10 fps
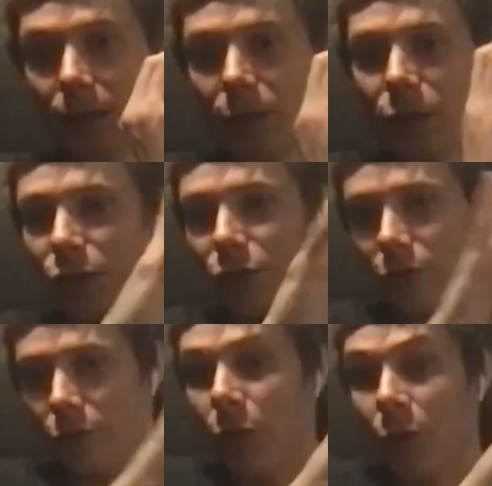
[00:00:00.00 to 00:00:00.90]
not
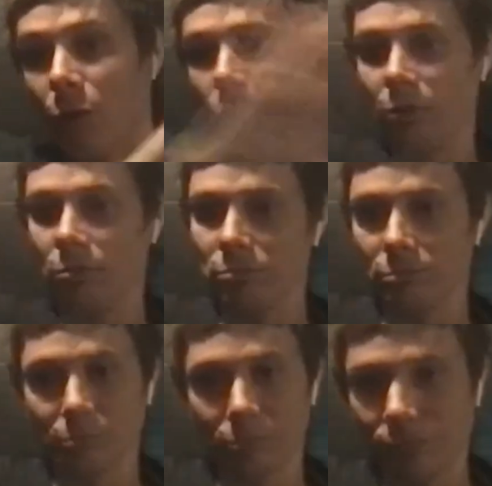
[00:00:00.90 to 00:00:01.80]
just the whole
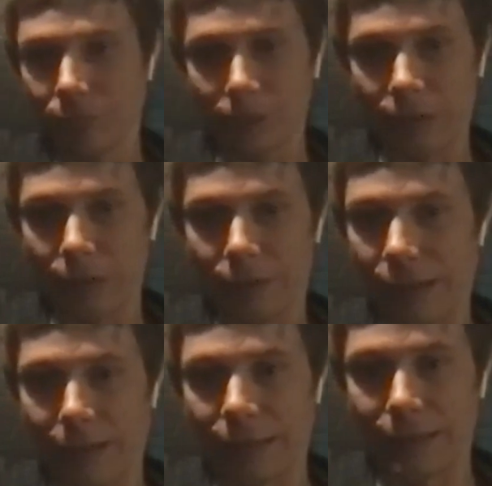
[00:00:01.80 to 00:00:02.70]

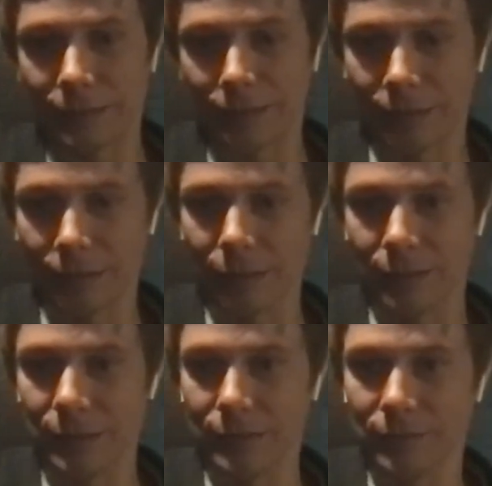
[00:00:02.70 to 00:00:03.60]
data
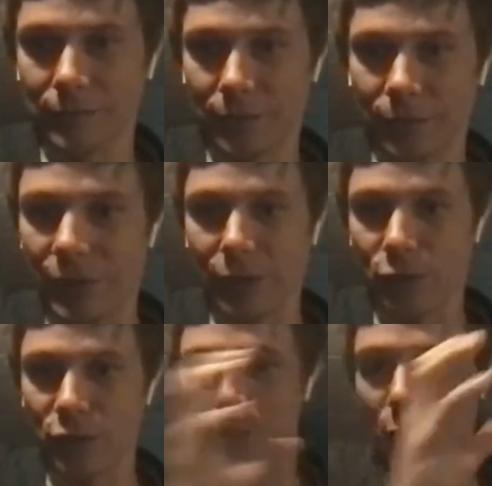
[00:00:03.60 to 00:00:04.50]
uh, value
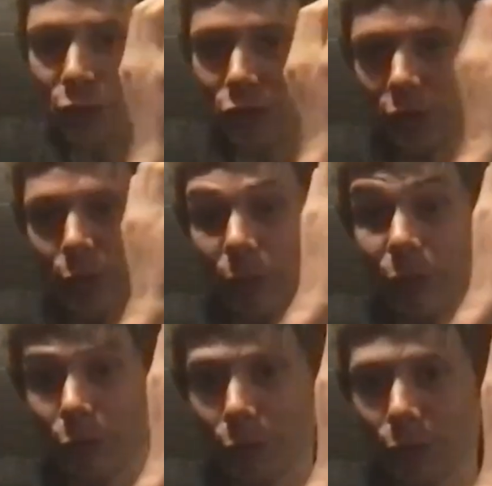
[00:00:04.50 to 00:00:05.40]
chain, but just we
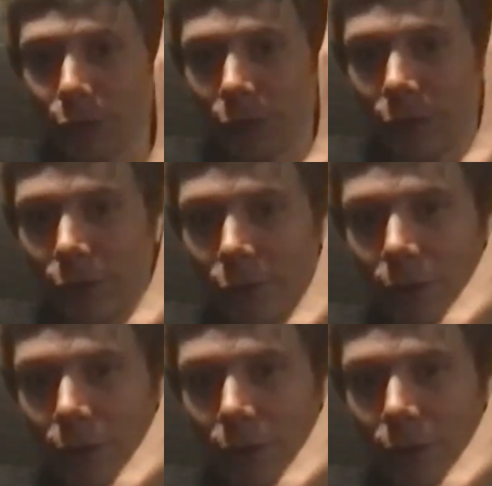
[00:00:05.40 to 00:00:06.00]
focus on